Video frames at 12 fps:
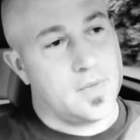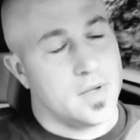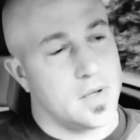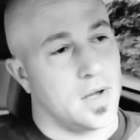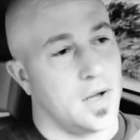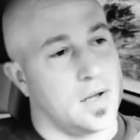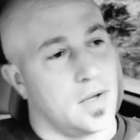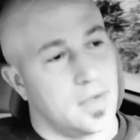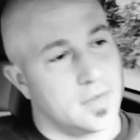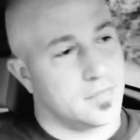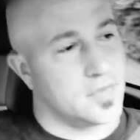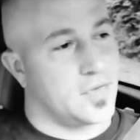
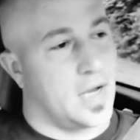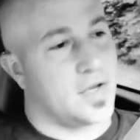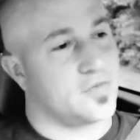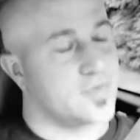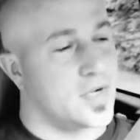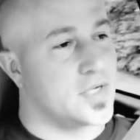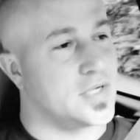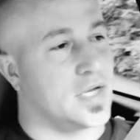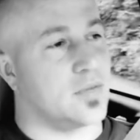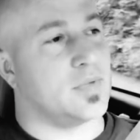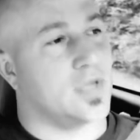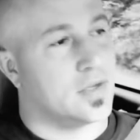If I was Reggie,
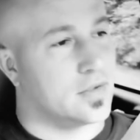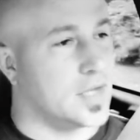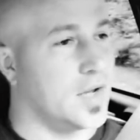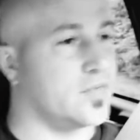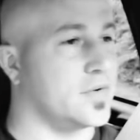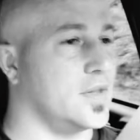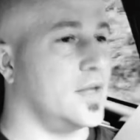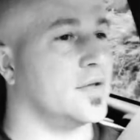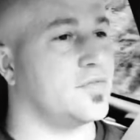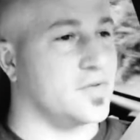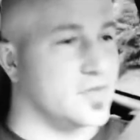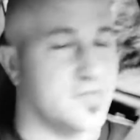I'd be going after the
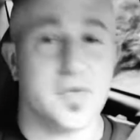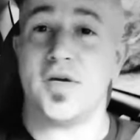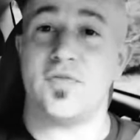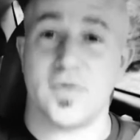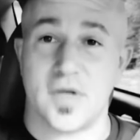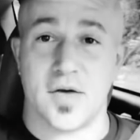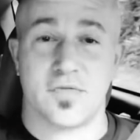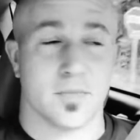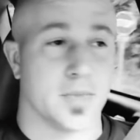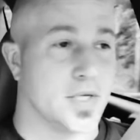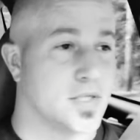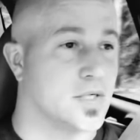SEC for
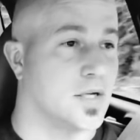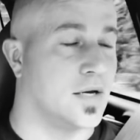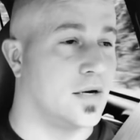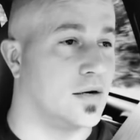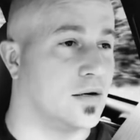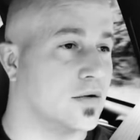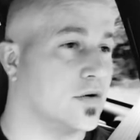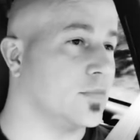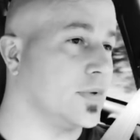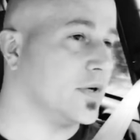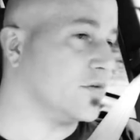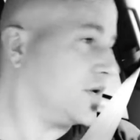defamation of character,
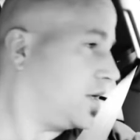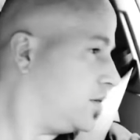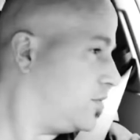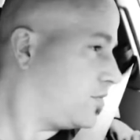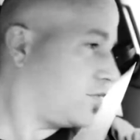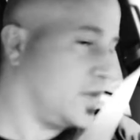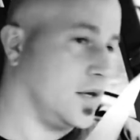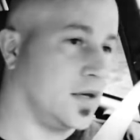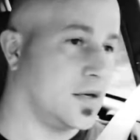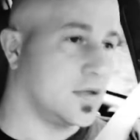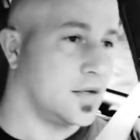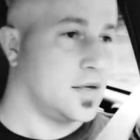because I don't think,
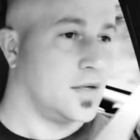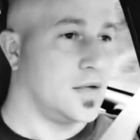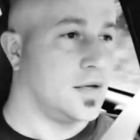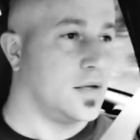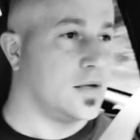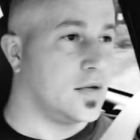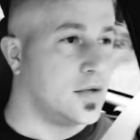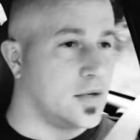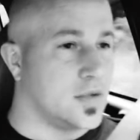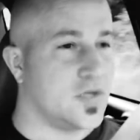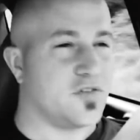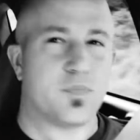
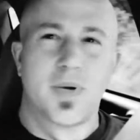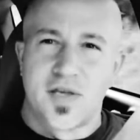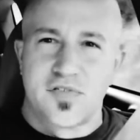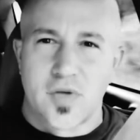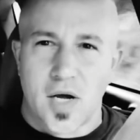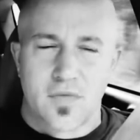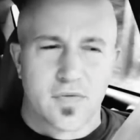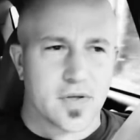just based off of